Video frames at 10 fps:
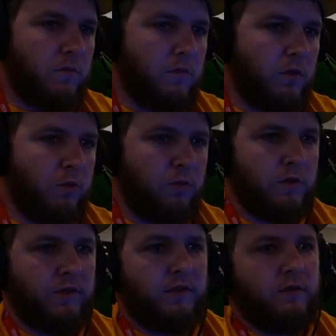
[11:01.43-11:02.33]
Ooh,
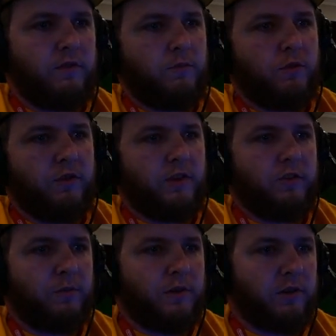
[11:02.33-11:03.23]
110's
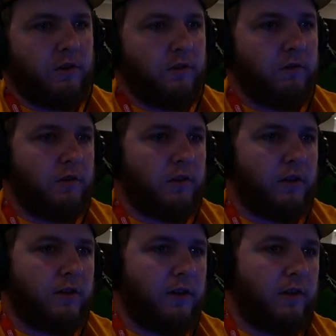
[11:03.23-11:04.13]
pretty good. I
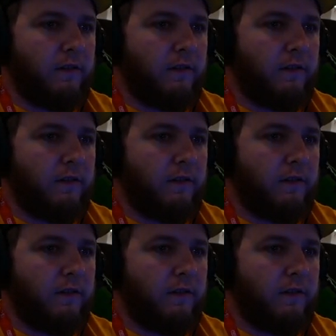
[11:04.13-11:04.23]
like that.